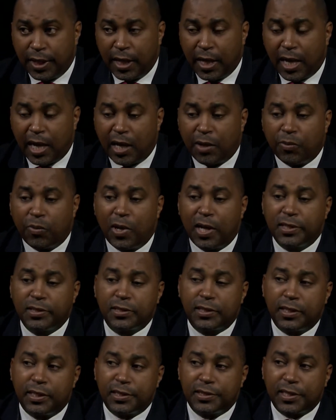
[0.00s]
And once
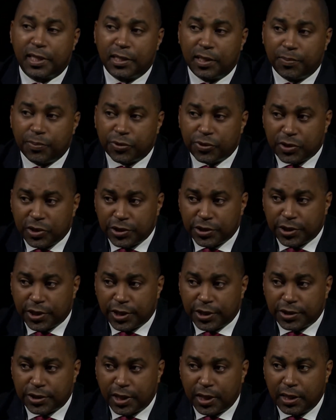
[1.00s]
there's a
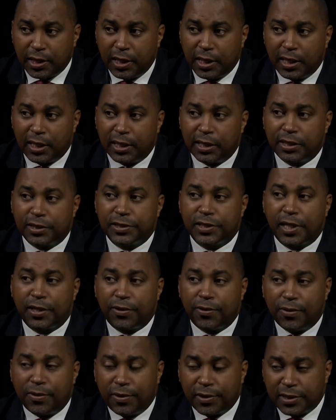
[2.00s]
depreciation, there's an
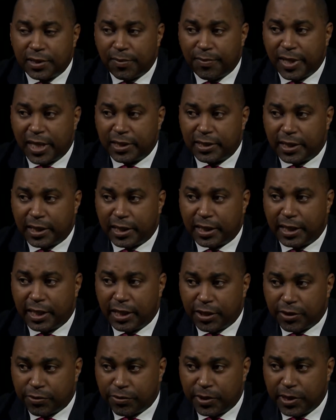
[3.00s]
automatic
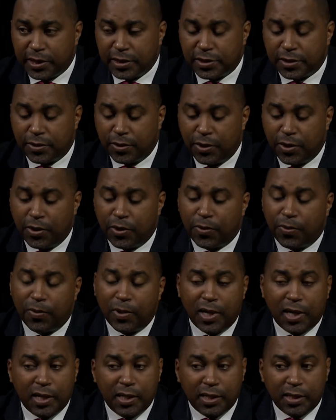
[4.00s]
increase,
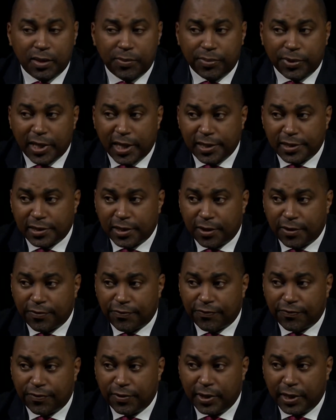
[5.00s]
one, in the price
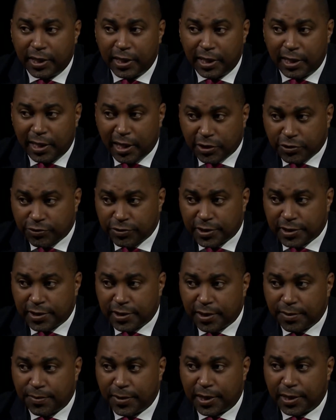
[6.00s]
of
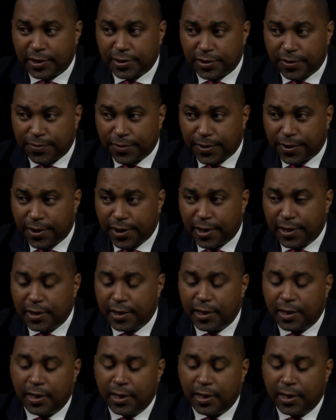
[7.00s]
electricity because of oil,